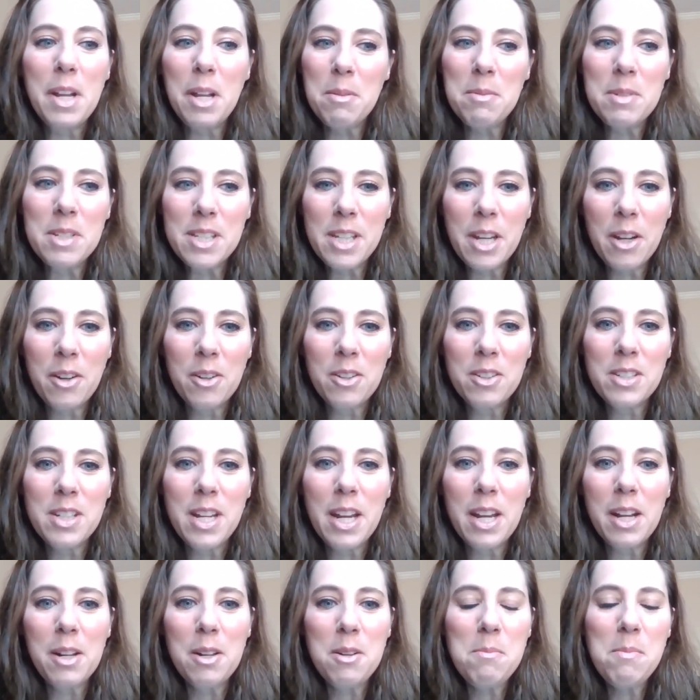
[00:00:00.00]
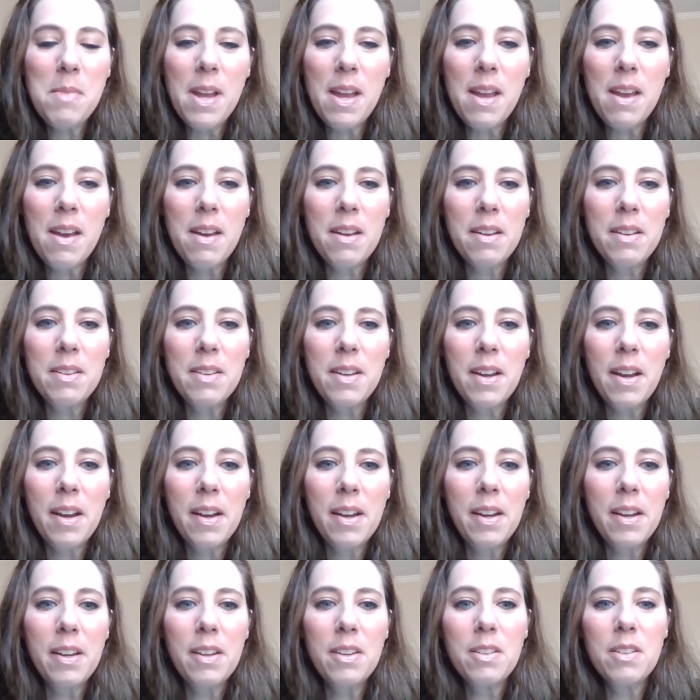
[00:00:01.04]
name is Carol Tatom, and
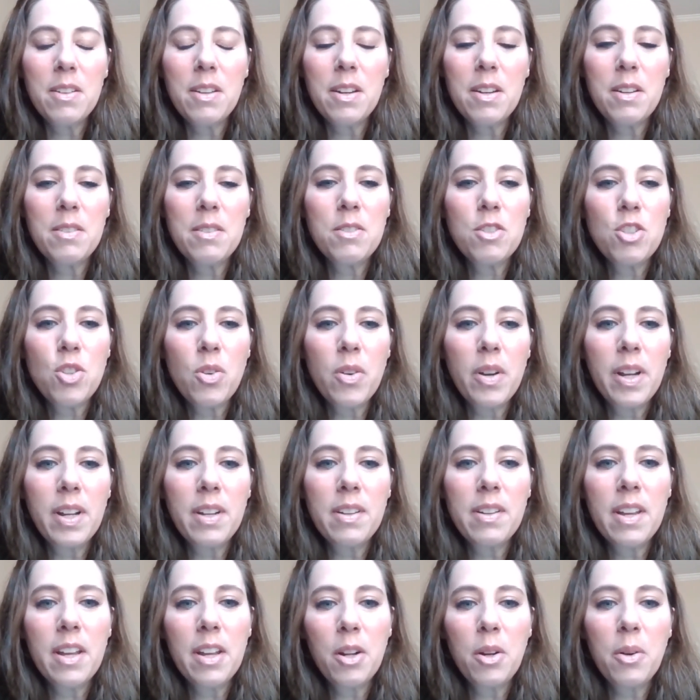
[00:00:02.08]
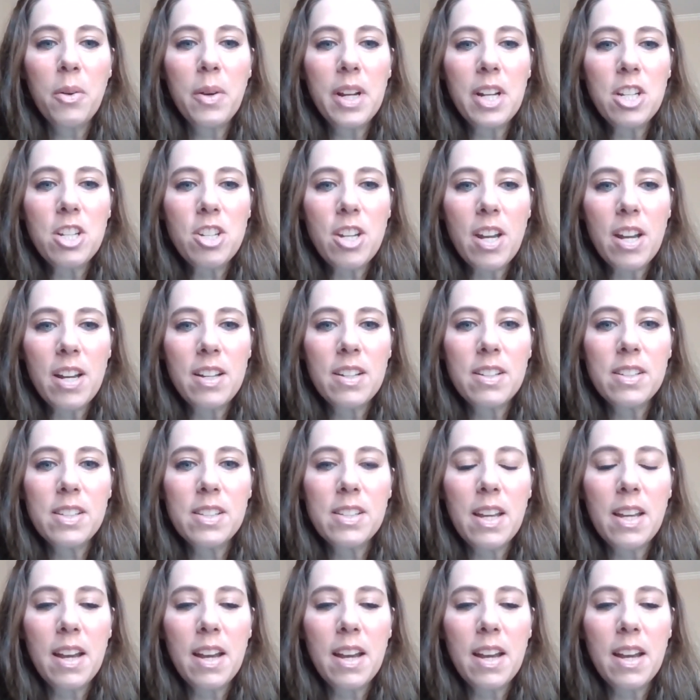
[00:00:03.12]
I joined NOHS